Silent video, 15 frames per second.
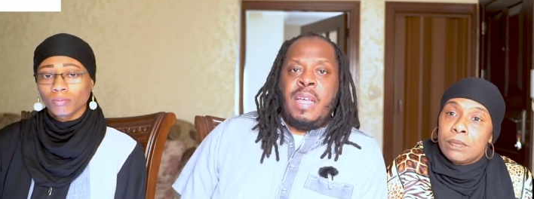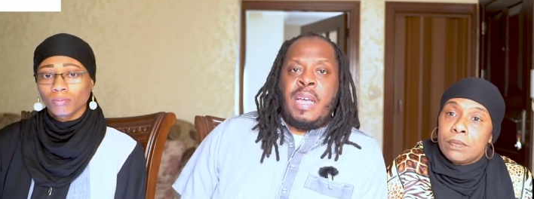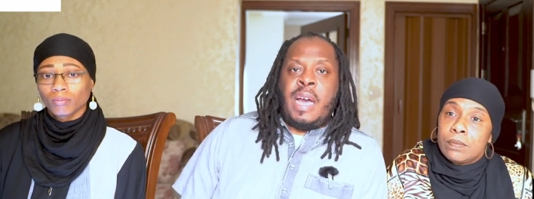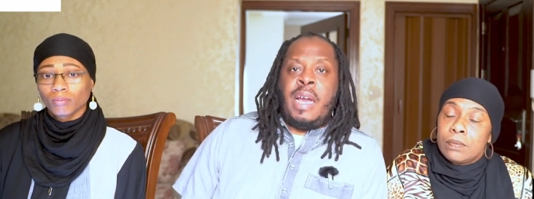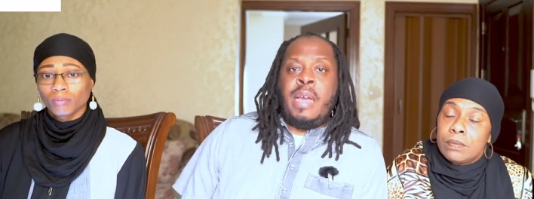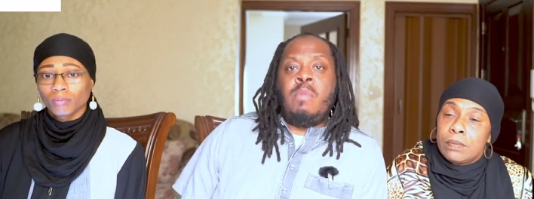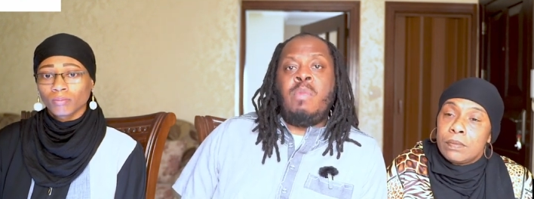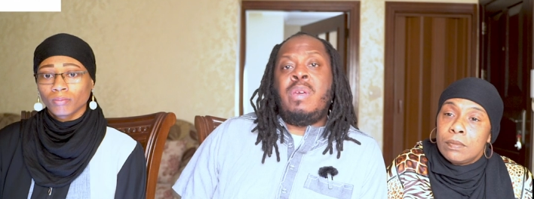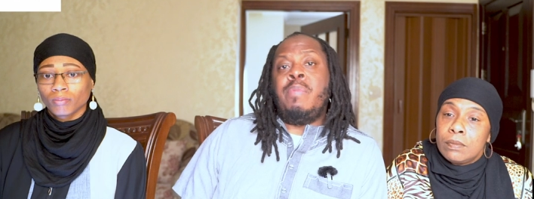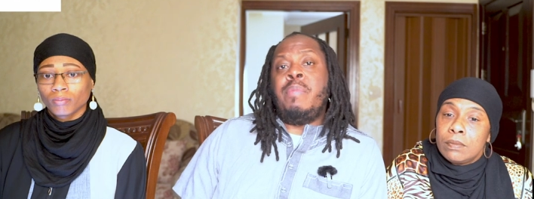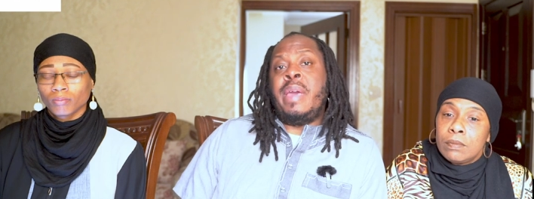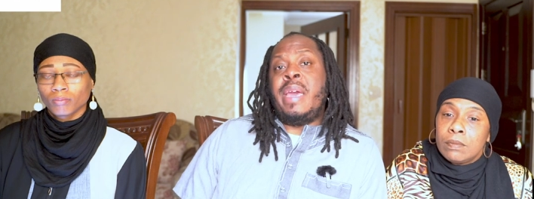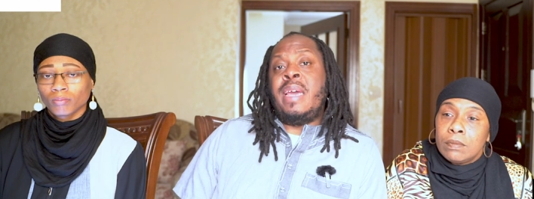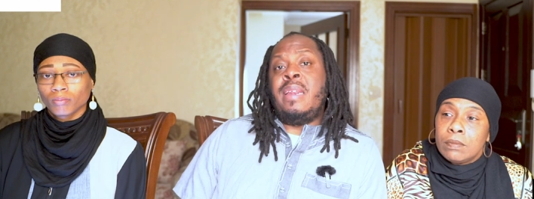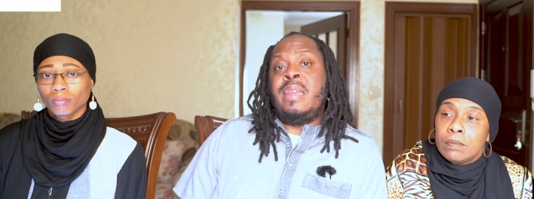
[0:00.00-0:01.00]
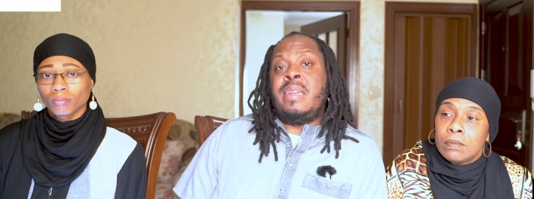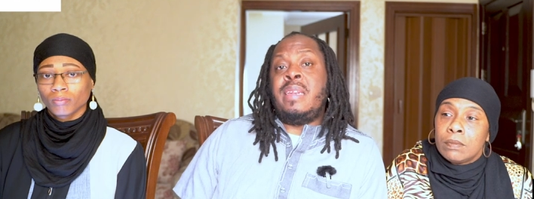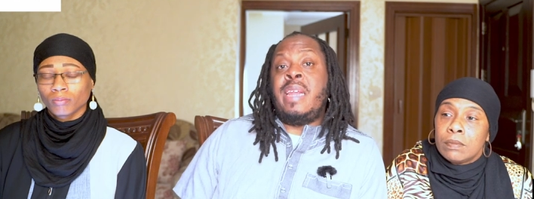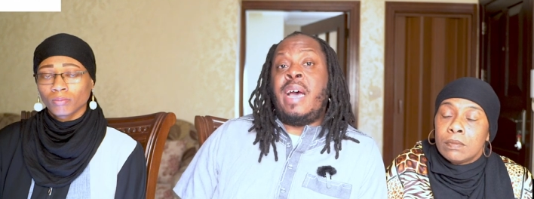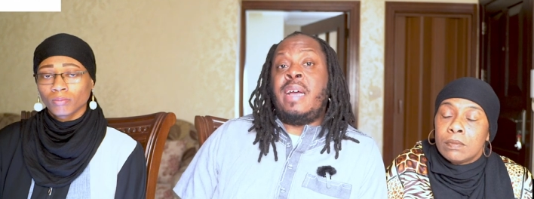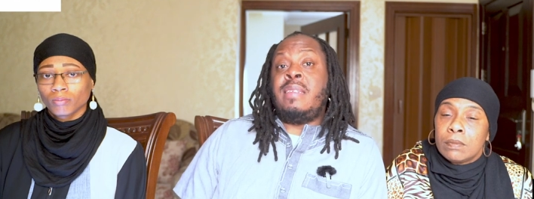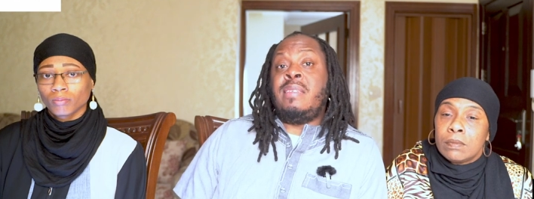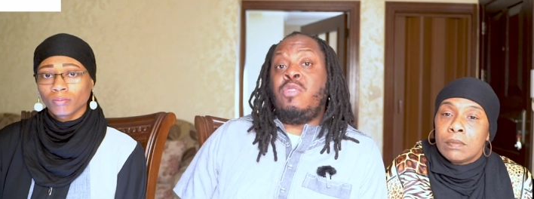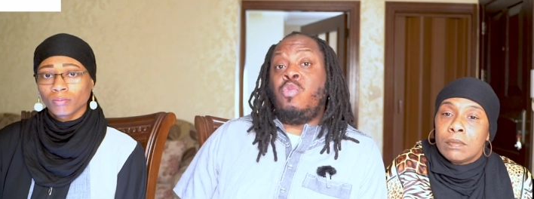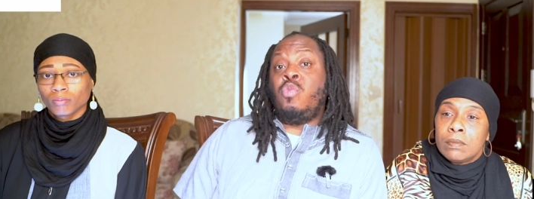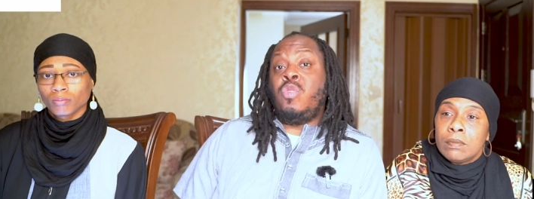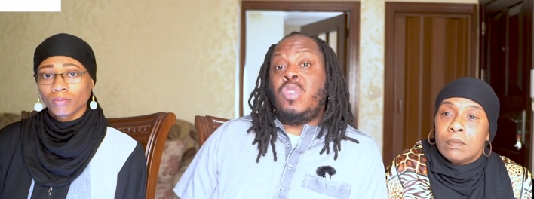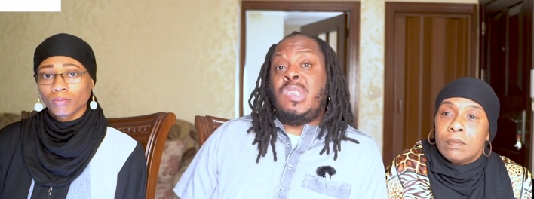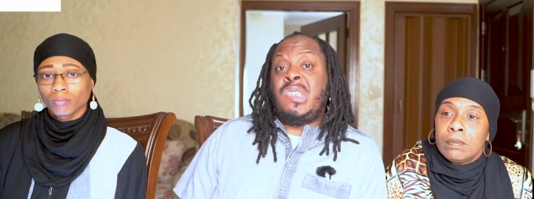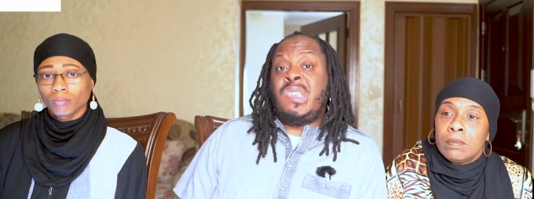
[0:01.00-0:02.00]
Speaker 1: I am commanded not to
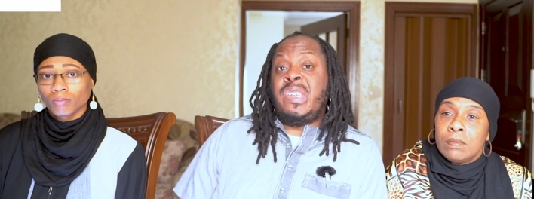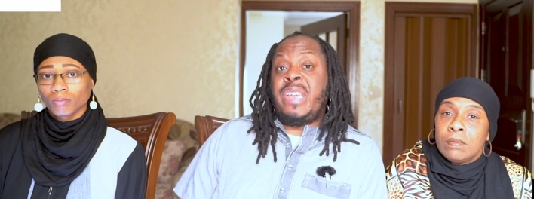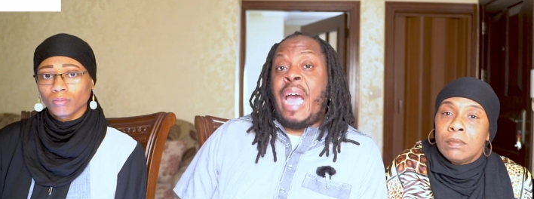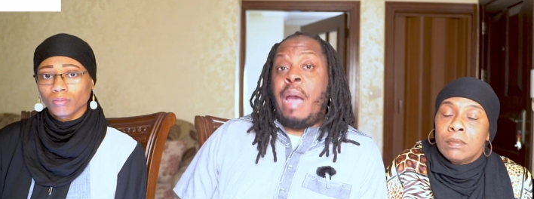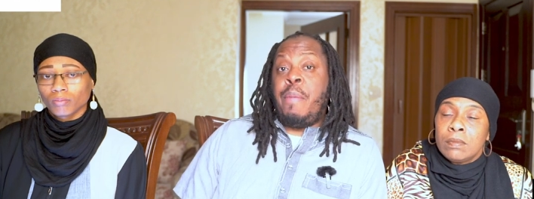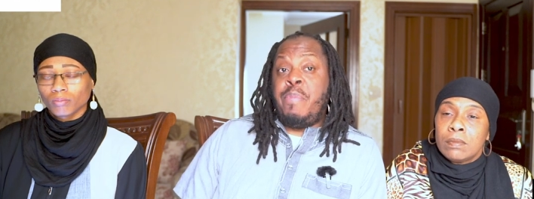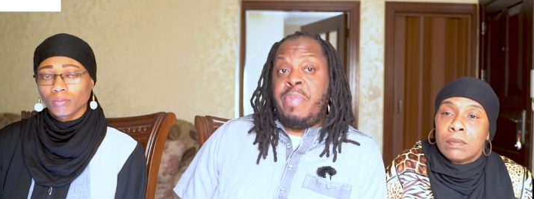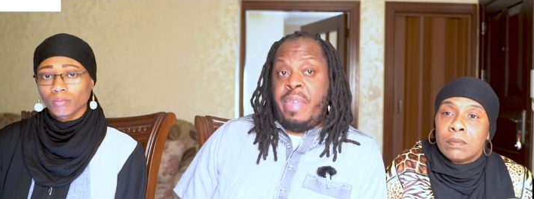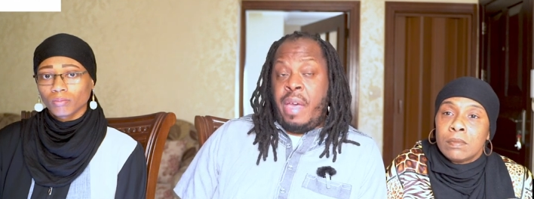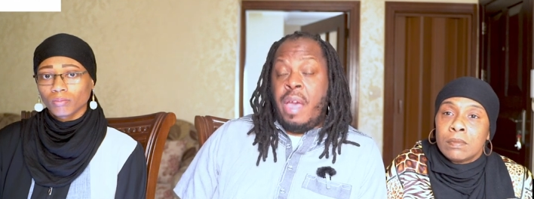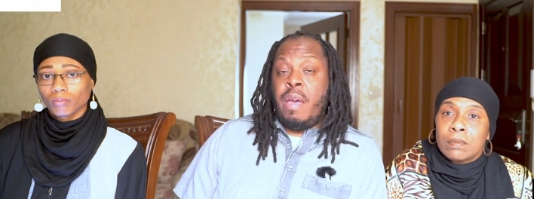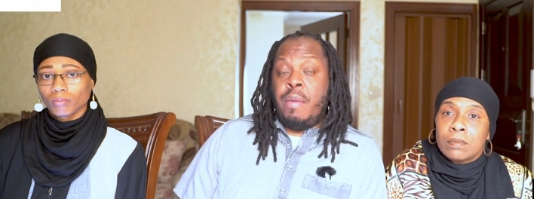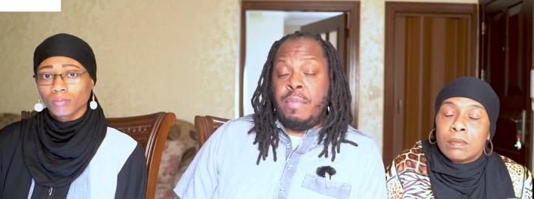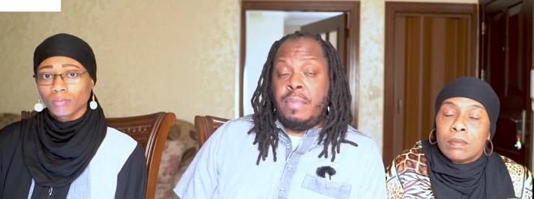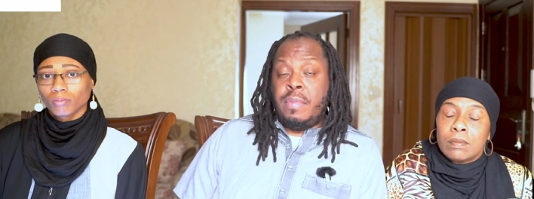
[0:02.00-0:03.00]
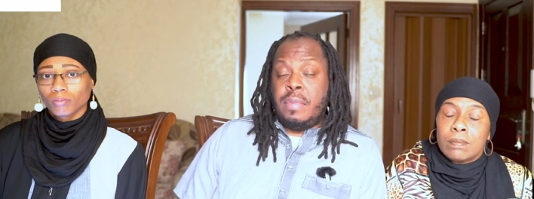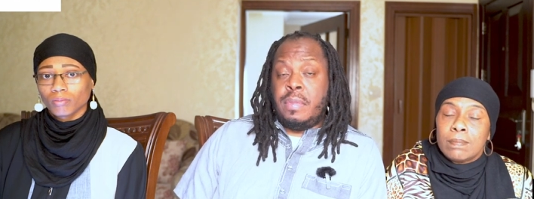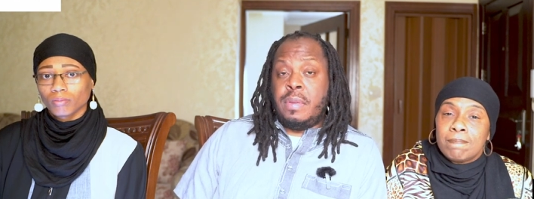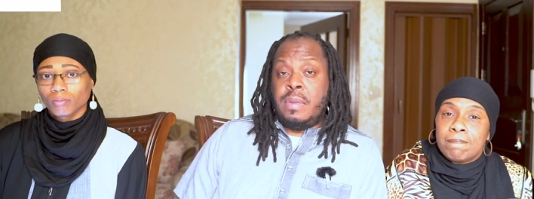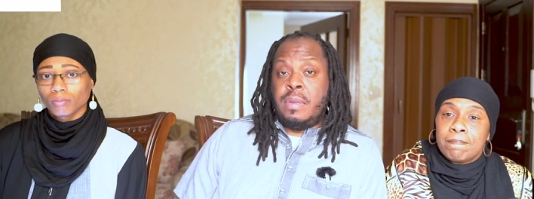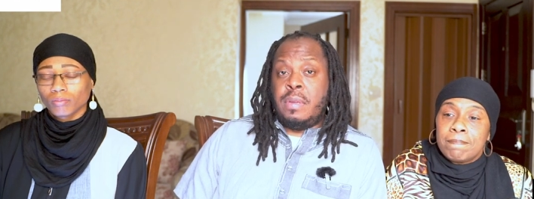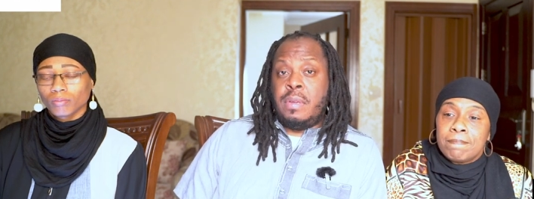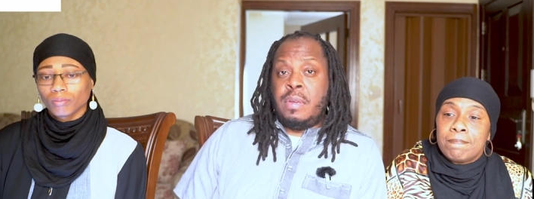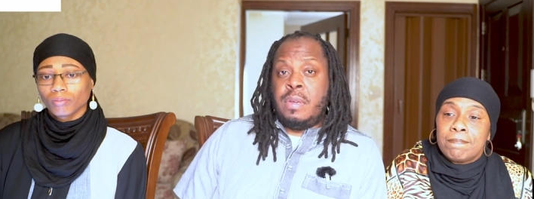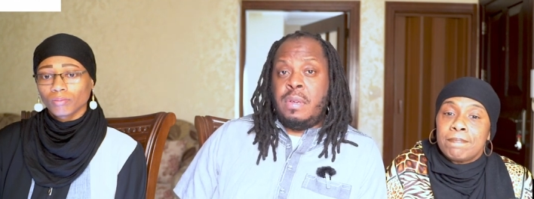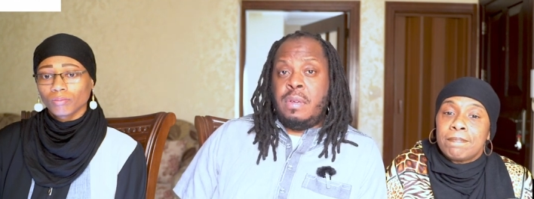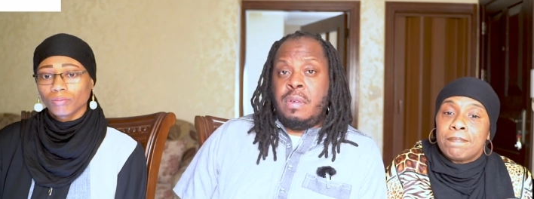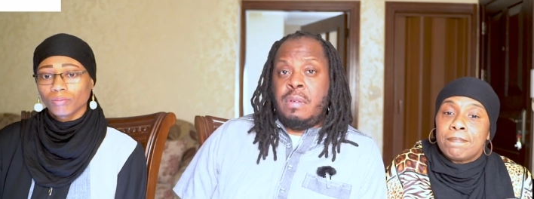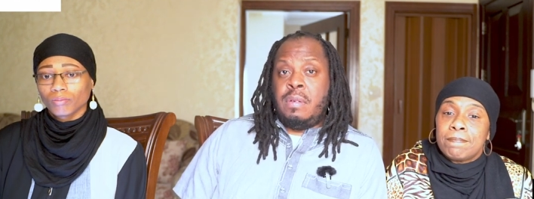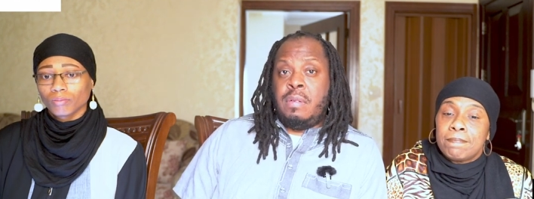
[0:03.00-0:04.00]
stop them
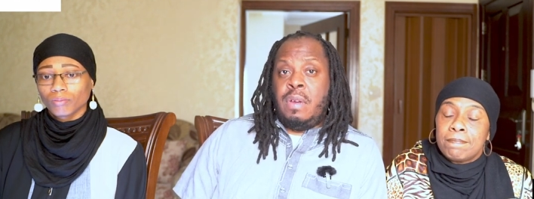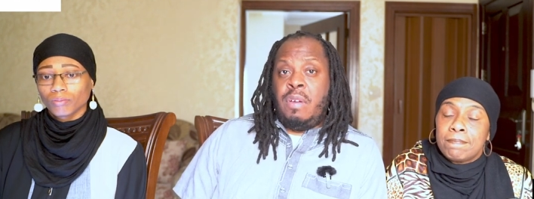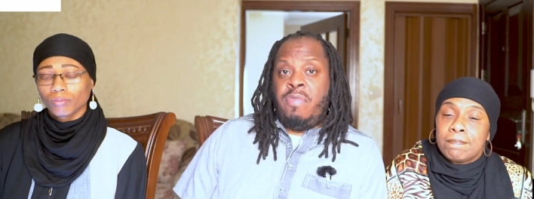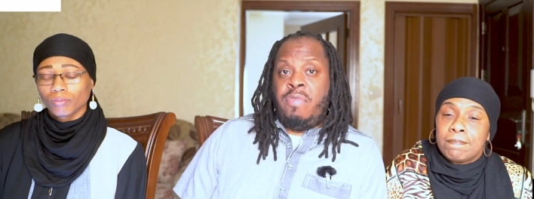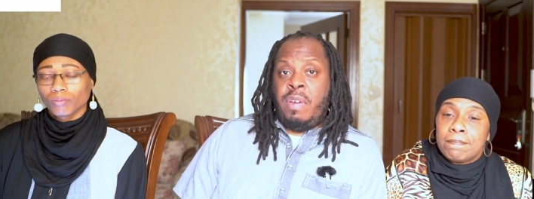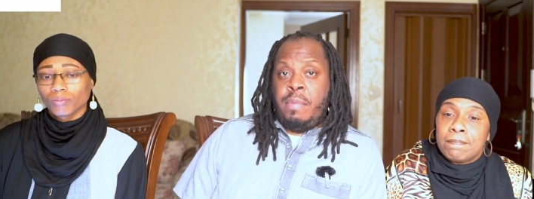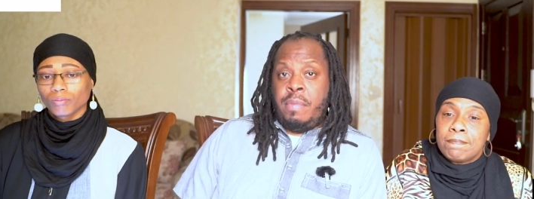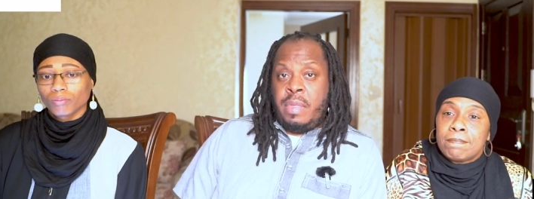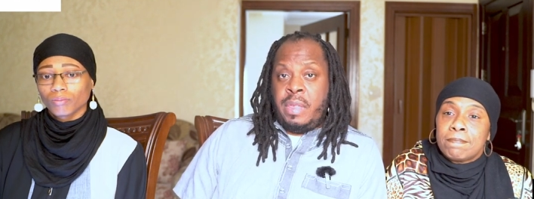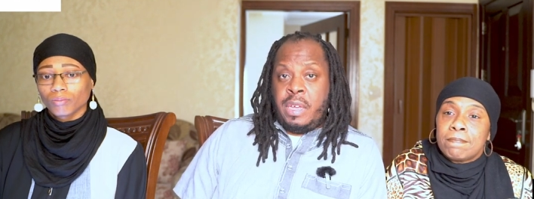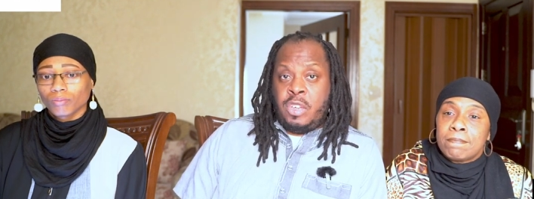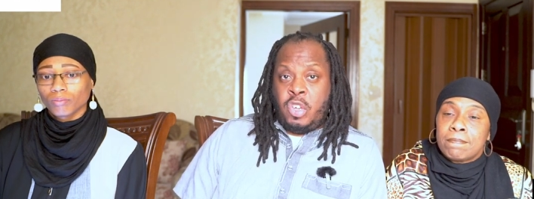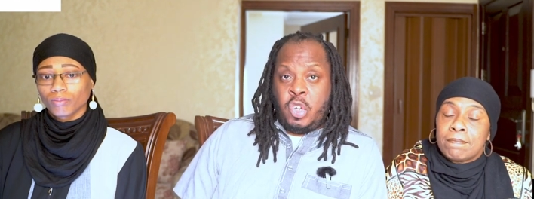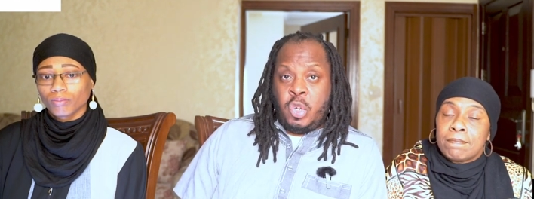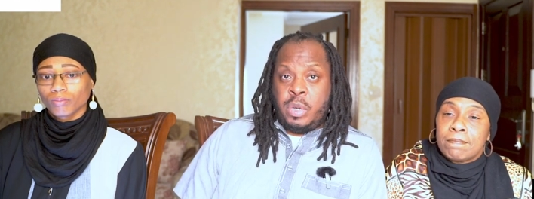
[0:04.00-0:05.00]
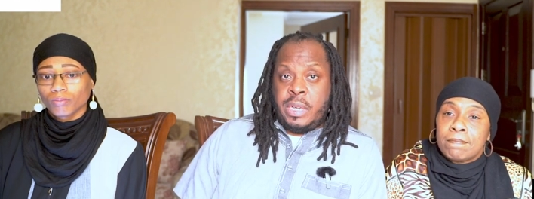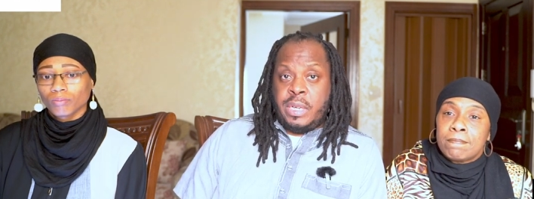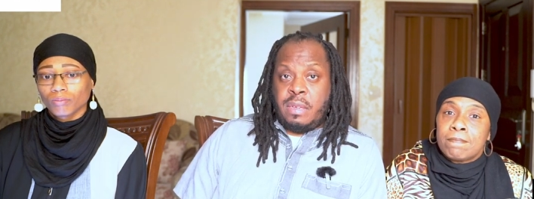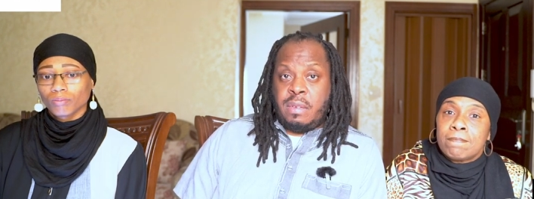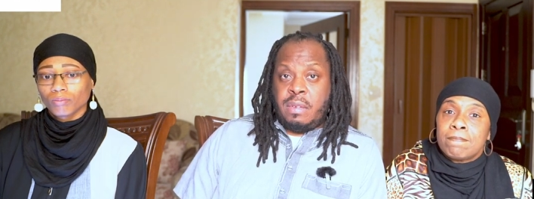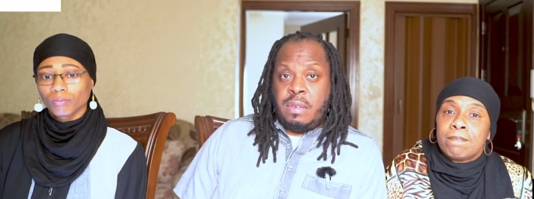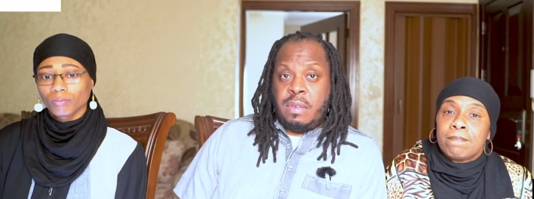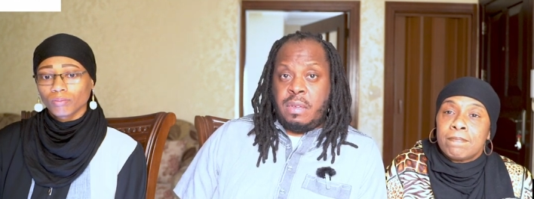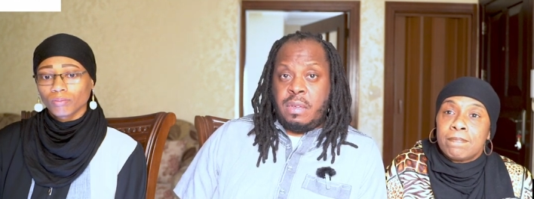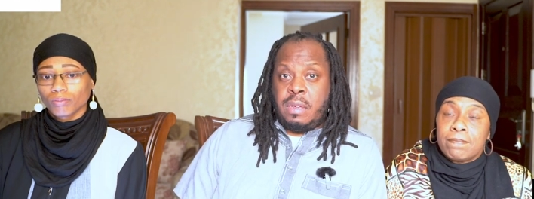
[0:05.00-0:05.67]
from their choice.